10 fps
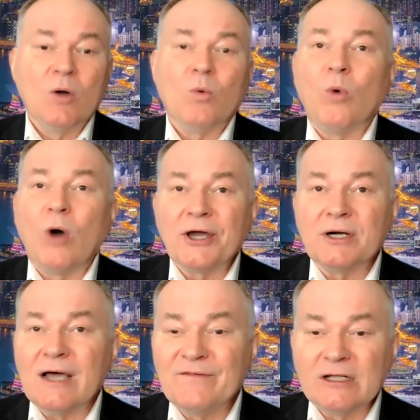
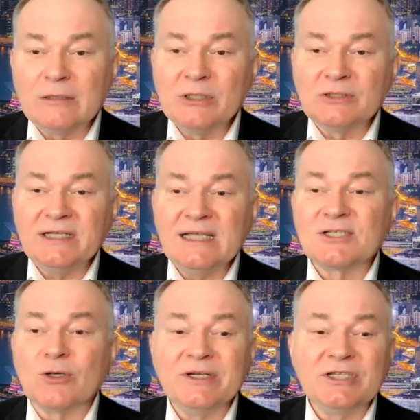Water availability
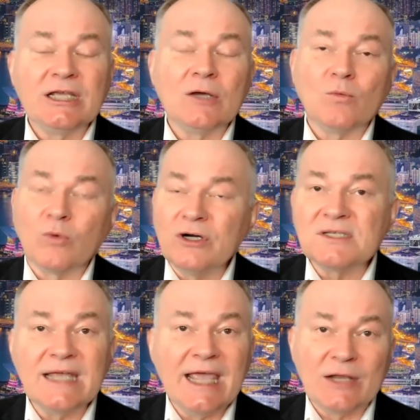is going to get
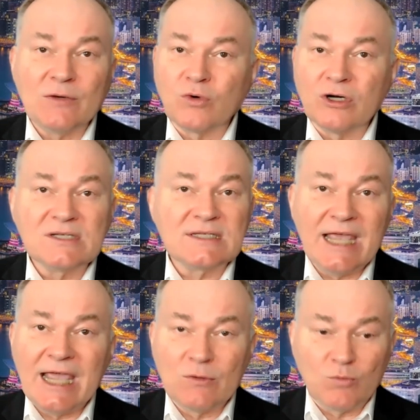worse and worse
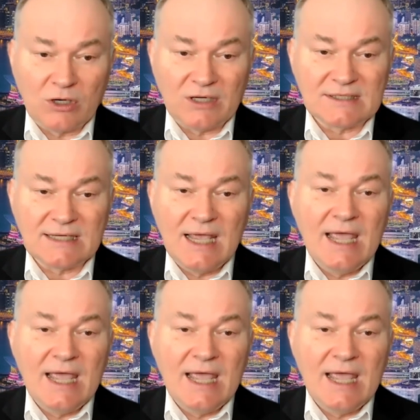and worse.